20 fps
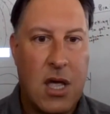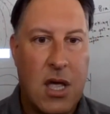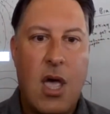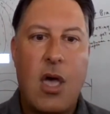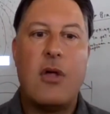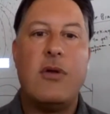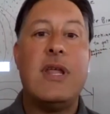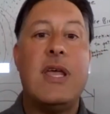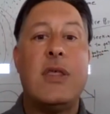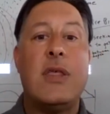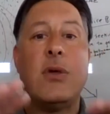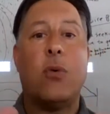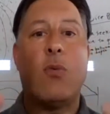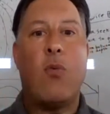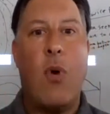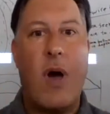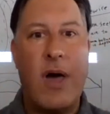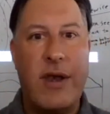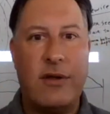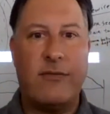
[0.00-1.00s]
Neither
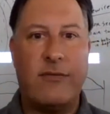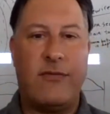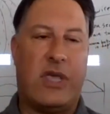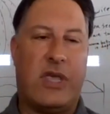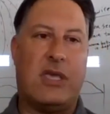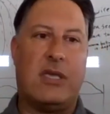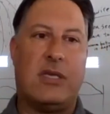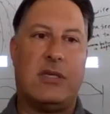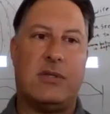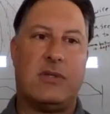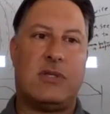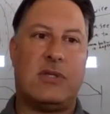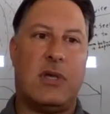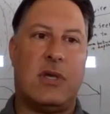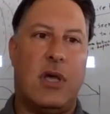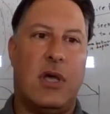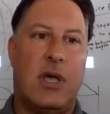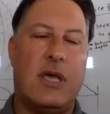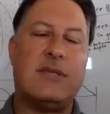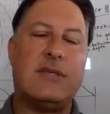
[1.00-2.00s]
one of these
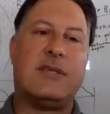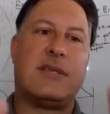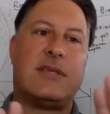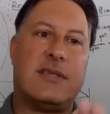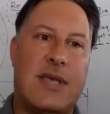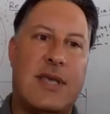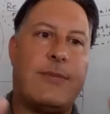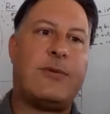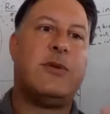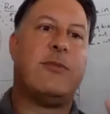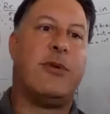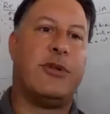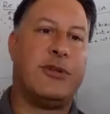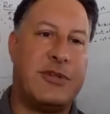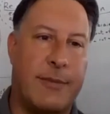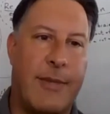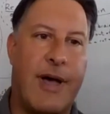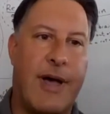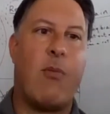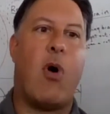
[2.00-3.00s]
is acceptable to
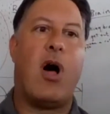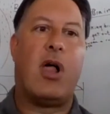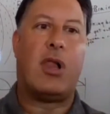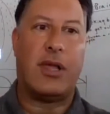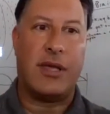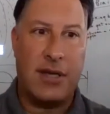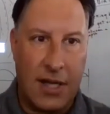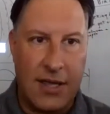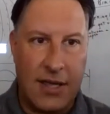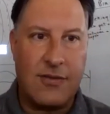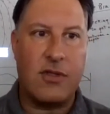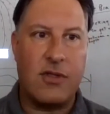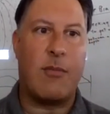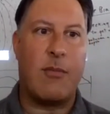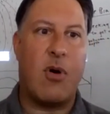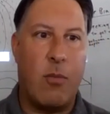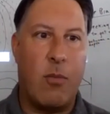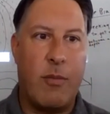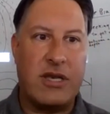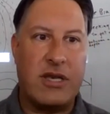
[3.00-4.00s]
my wallet in the
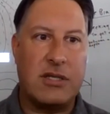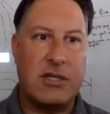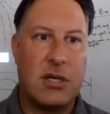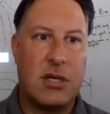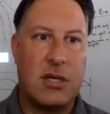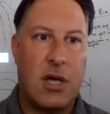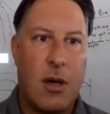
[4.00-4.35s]
moment,